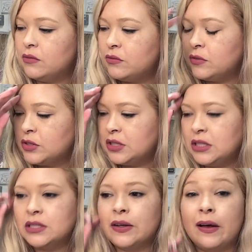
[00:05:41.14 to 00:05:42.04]
for
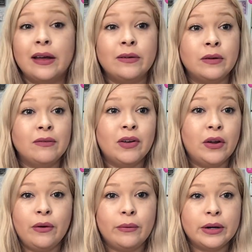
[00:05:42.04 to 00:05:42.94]
Seesaw, I don't even
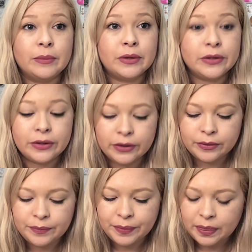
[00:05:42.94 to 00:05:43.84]
know what I'm gonna do.
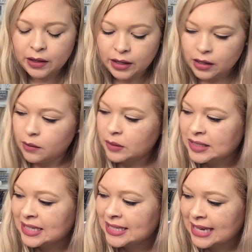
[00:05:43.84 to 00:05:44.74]
But
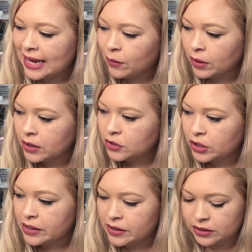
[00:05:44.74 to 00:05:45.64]
today we're gonna
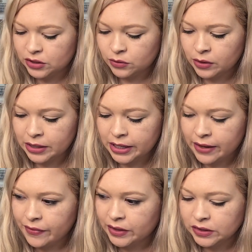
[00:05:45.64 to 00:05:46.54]
try this story.
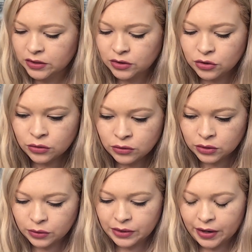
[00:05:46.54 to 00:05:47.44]
This is a new
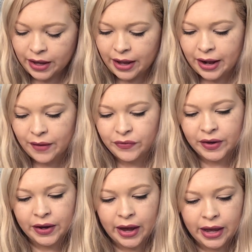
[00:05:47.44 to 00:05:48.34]
story that I have
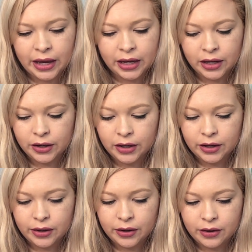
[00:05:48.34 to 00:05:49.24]
that
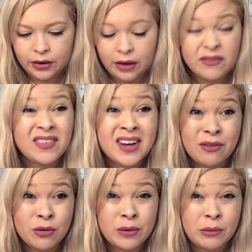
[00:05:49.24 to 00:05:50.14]
I've
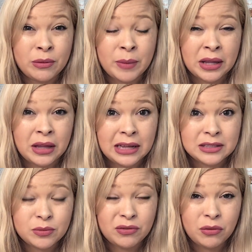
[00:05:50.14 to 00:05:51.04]
never read with my class
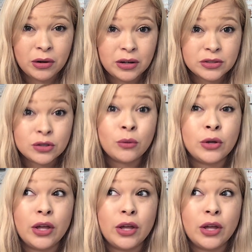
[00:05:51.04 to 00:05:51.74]
before. So